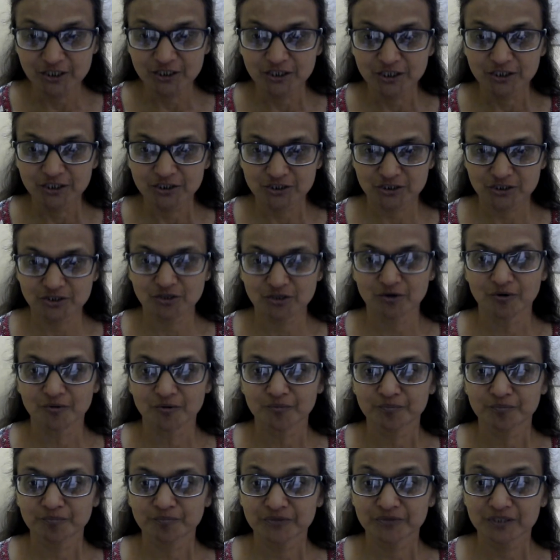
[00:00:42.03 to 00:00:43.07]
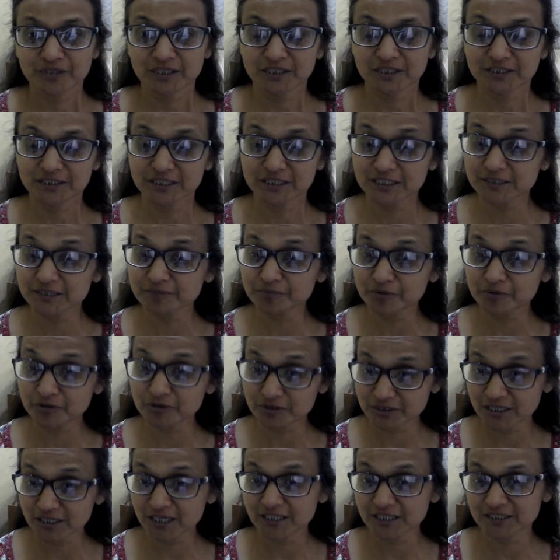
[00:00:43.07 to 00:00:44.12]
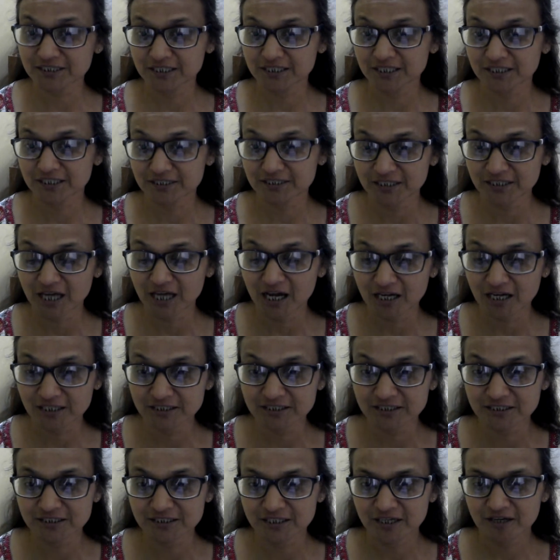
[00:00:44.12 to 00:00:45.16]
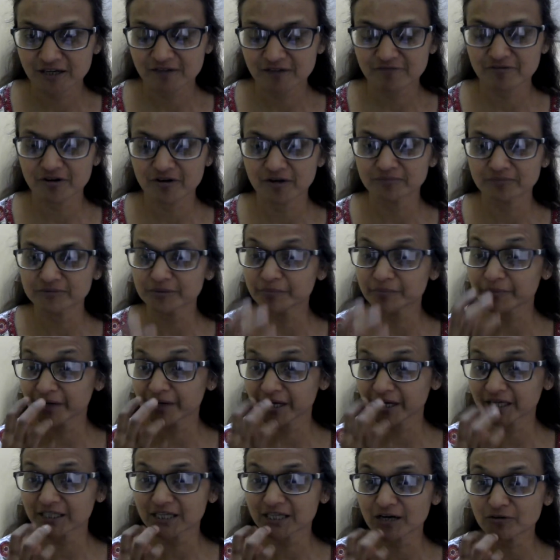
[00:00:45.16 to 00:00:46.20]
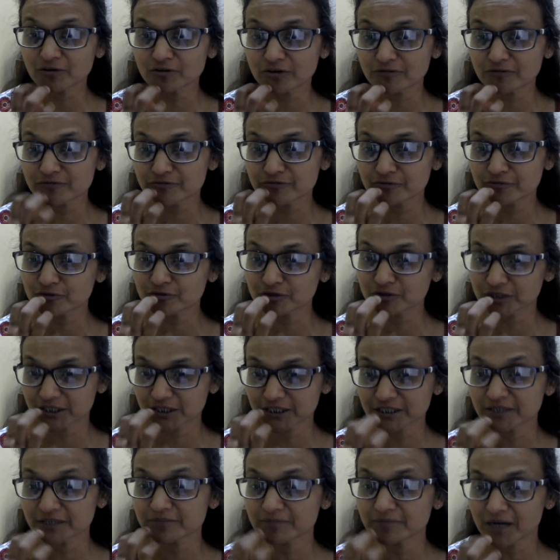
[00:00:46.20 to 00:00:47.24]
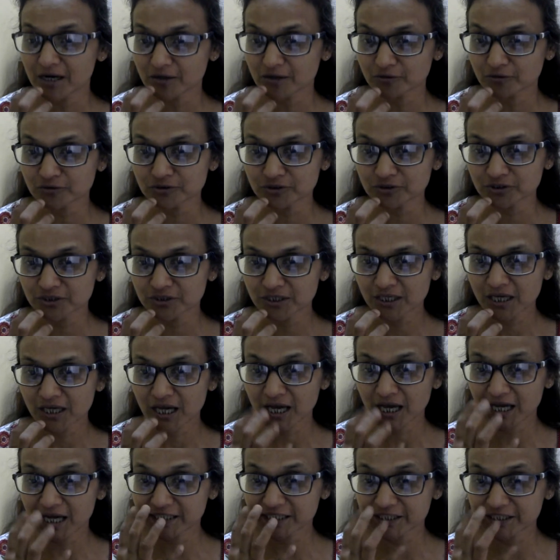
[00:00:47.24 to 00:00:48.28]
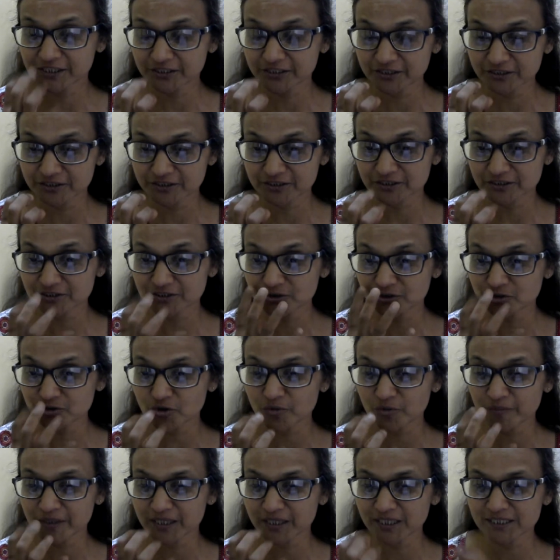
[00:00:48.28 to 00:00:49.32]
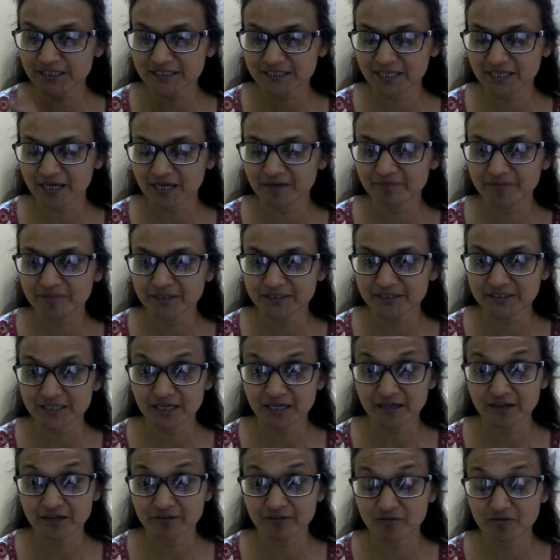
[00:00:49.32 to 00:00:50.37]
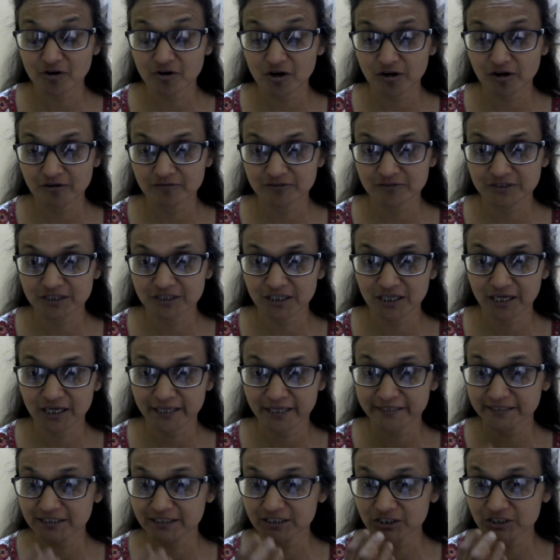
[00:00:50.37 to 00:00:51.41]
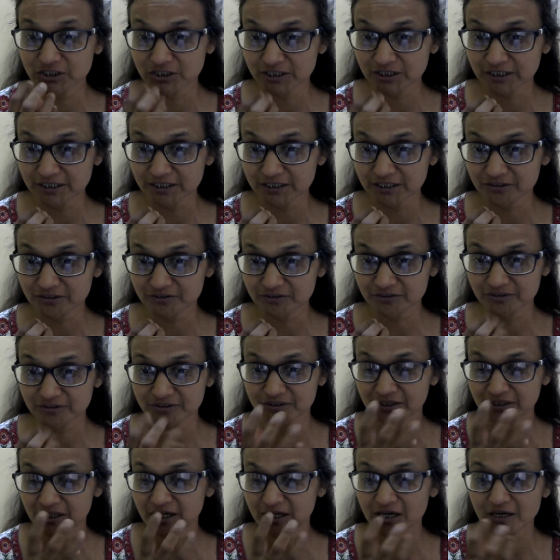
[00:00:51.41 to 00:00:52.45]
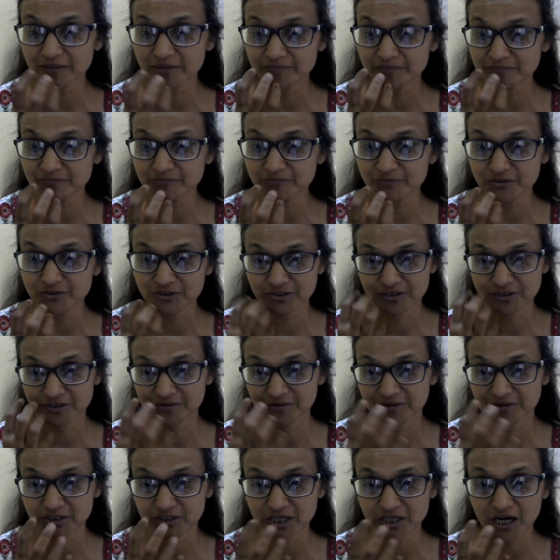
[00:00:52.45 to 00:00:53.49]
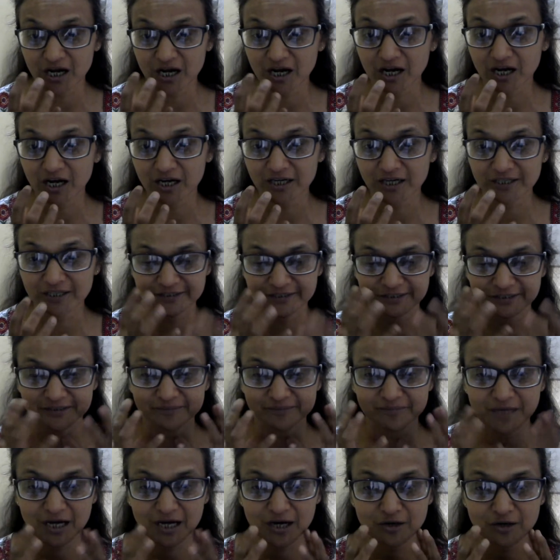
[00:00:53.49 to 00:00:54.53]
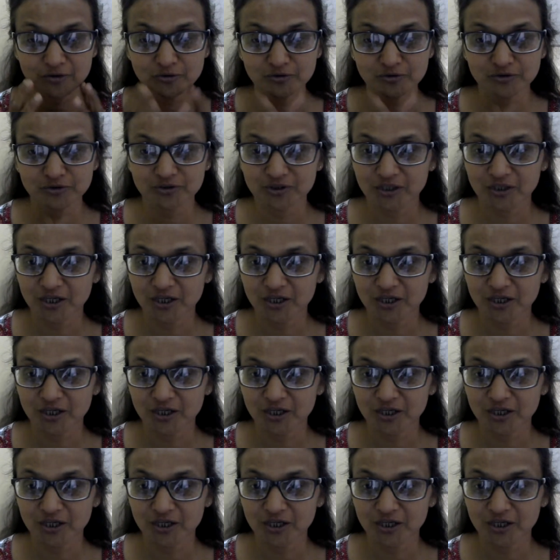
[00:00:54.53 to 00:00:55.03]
So, this process starts from the breakdown of food in the mouth, and here so many segments are involved, like the teeth, the gums, the tongue, the mouth.